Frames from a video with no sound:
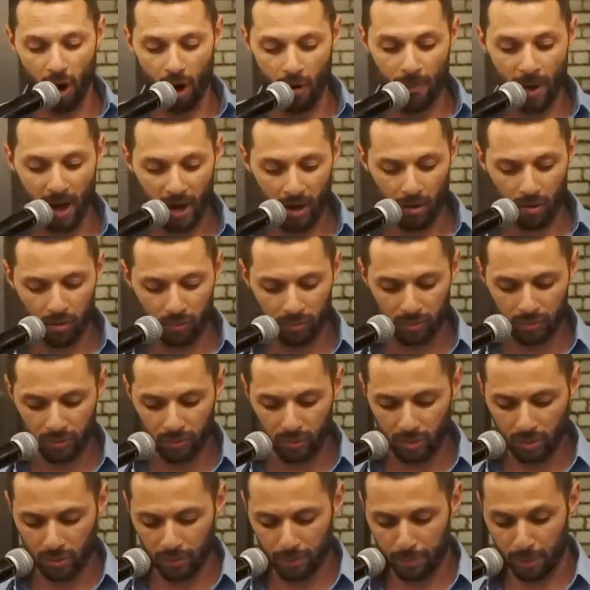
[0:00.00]
my own
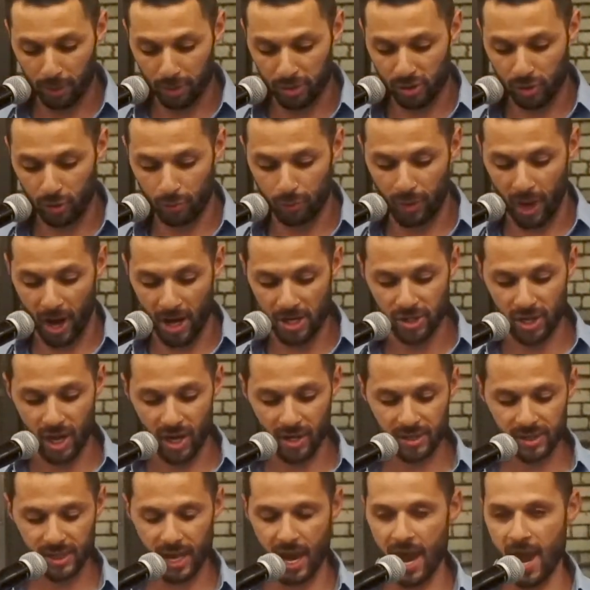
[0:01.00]
personal
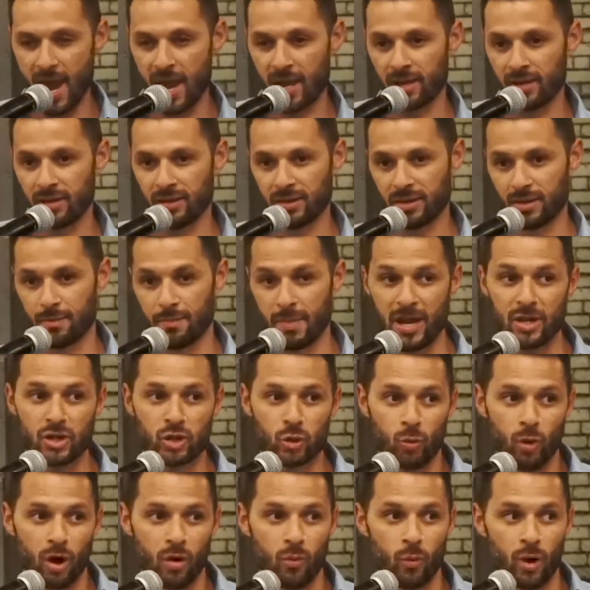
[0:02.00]
projects, and the
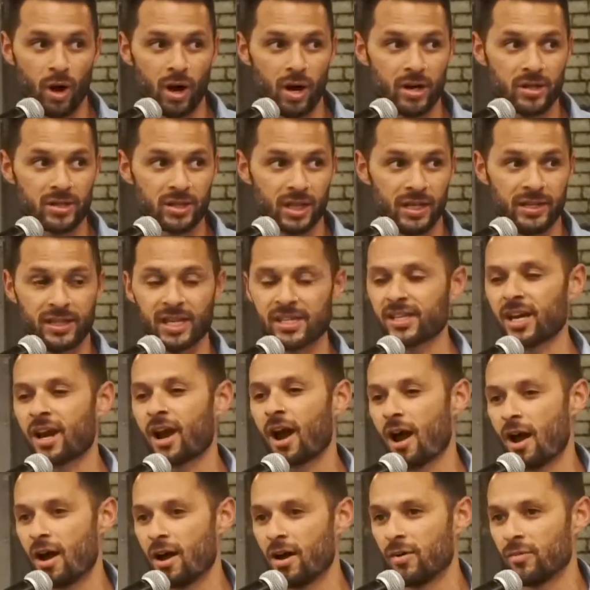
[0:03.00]
major one was it doesn't
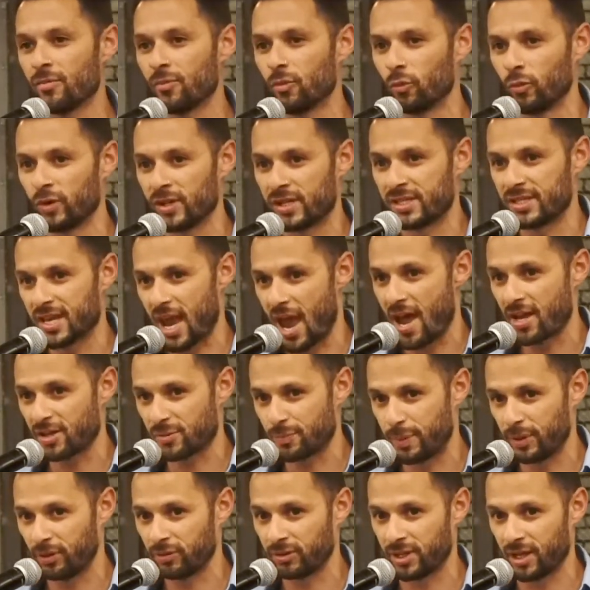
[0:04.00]
come with Sass
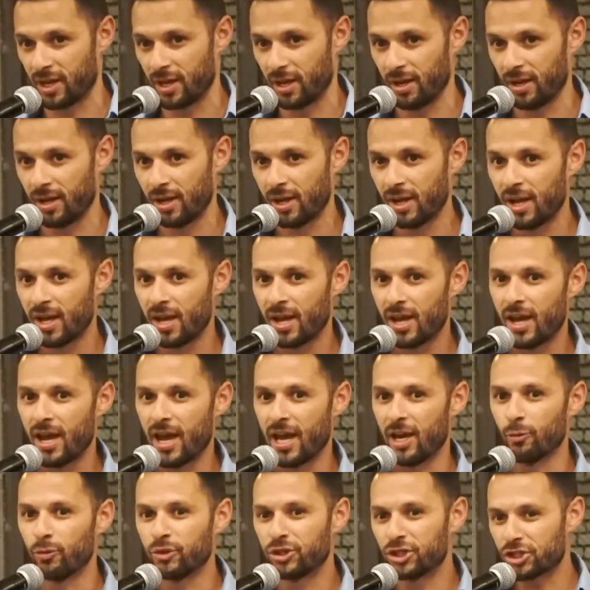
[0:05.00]
built in.
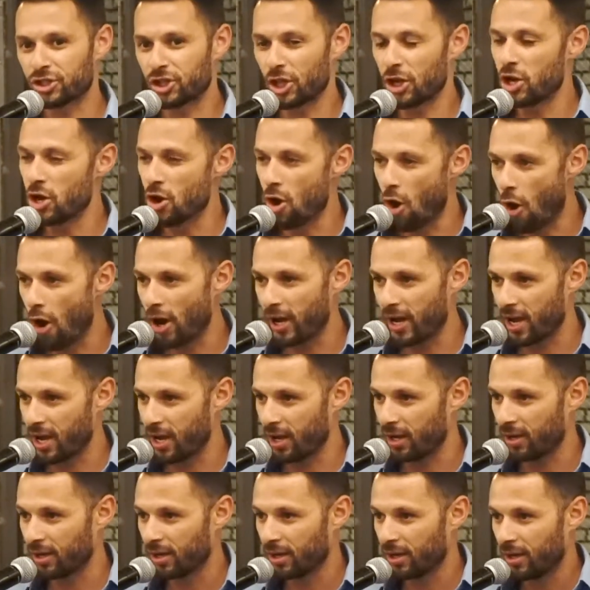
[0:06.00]
And it was just
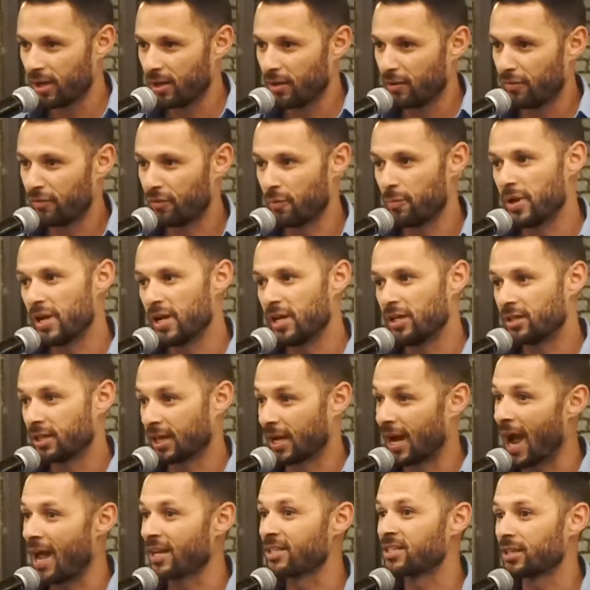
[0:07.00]
annoying for me to
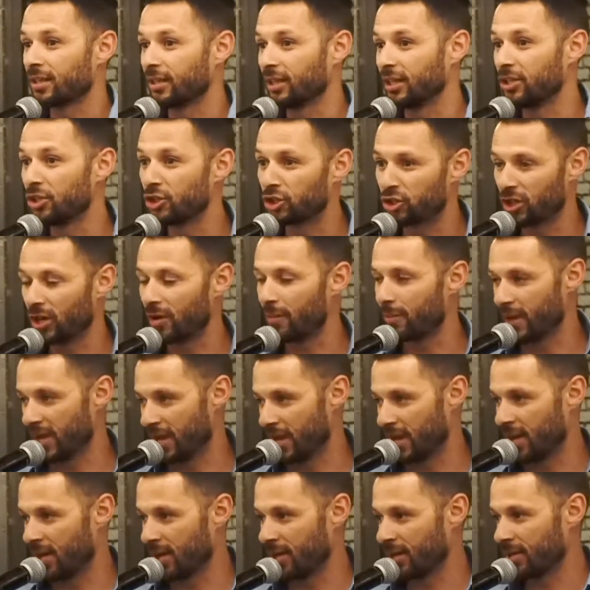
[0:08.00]
constantly shim
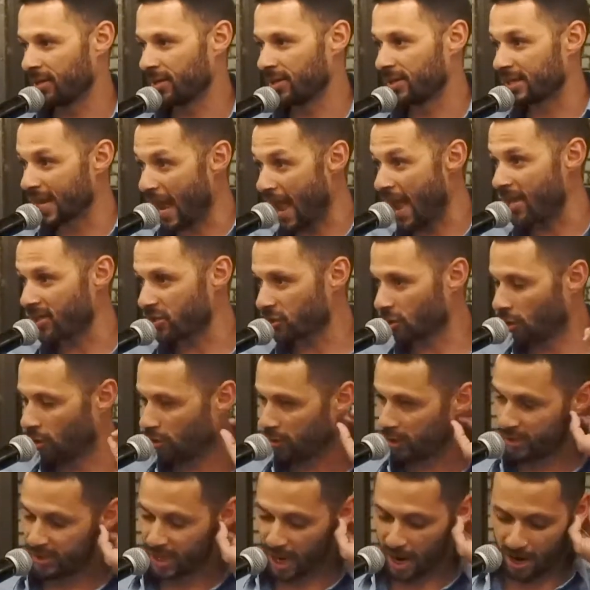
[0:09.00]
in Sass all
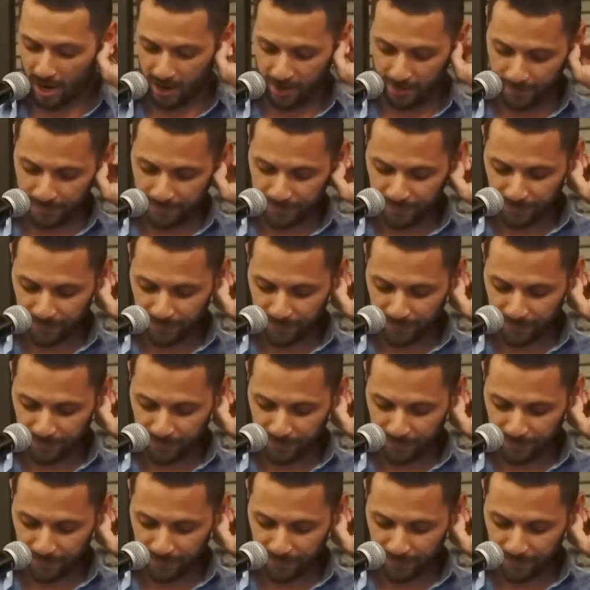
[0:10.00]
the time.